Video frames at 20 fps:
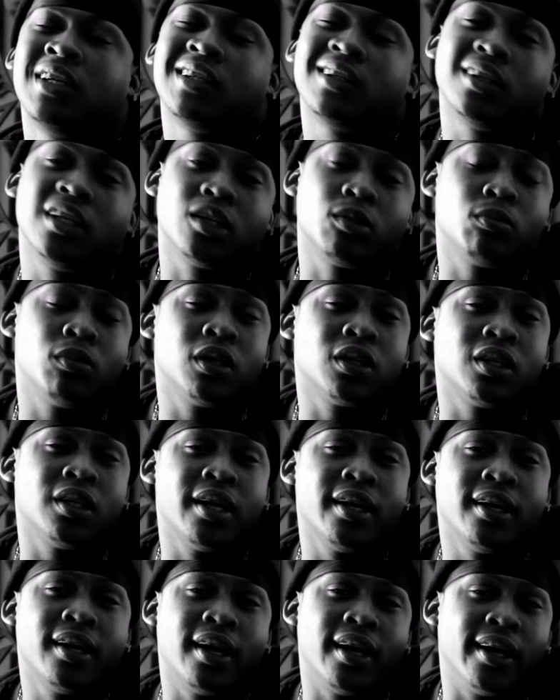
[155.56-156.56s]
six months
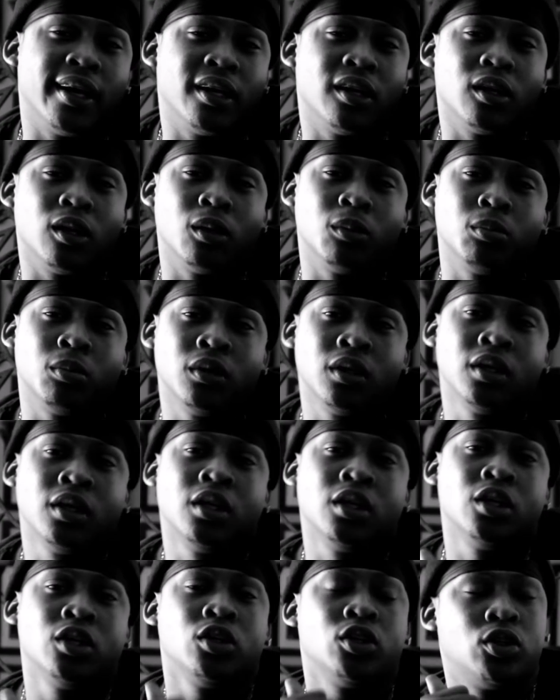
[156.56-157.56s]
later, I end up
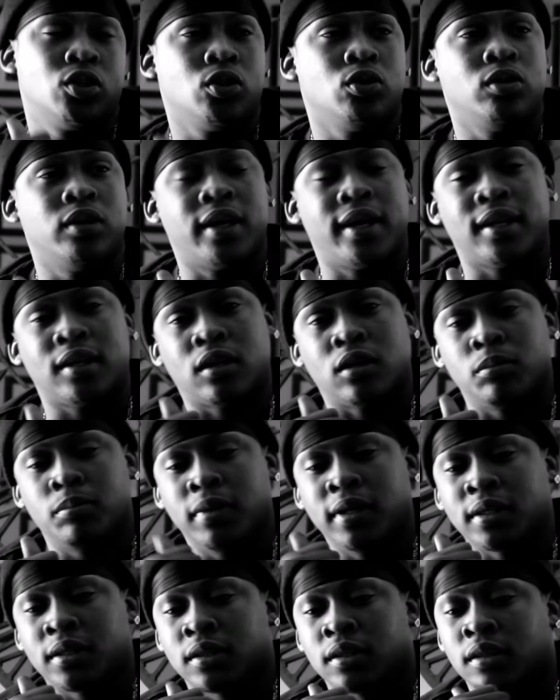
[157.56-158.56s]
shooting out to
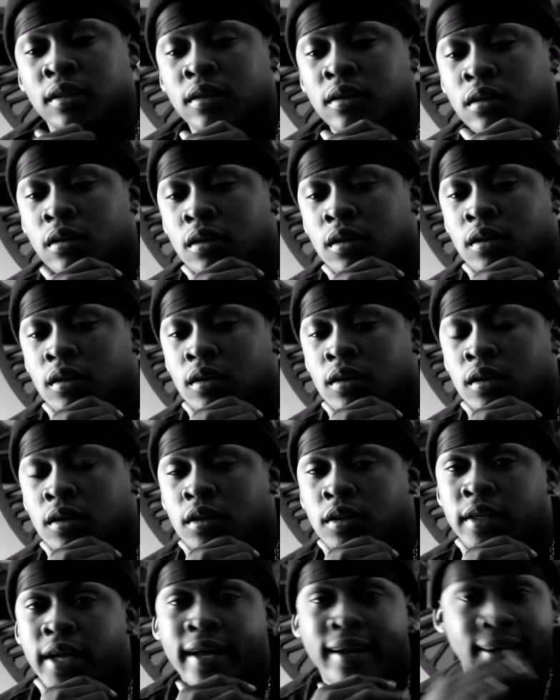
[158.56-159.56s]
Michigan.
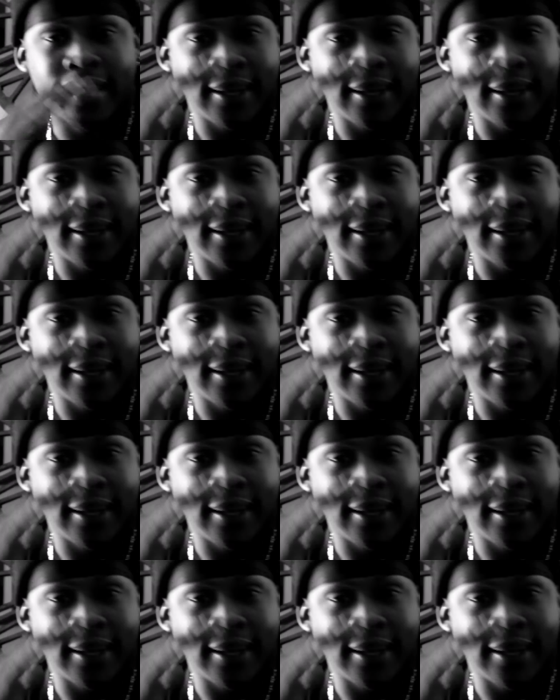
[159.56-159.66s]
Shout